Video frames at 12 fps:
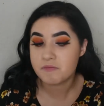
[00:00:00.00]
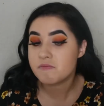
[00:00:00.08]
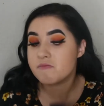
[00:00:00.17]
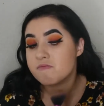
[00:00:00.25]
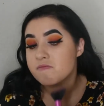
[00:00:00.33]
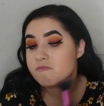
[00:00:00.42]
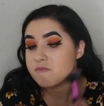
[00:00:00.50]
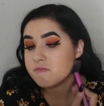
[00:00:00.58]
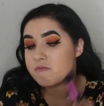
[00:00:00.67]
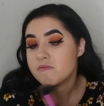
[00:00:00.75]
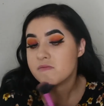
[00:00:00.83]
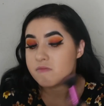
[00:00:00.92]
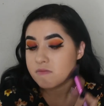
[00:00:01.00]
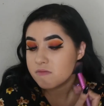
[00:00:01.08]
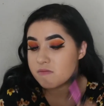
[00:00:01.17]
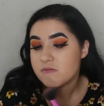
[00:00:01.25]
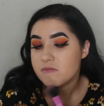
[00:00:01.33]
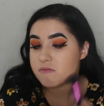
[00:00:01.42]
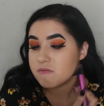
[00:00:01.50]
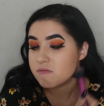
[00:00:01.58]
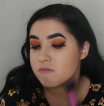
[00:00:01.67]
[no speech]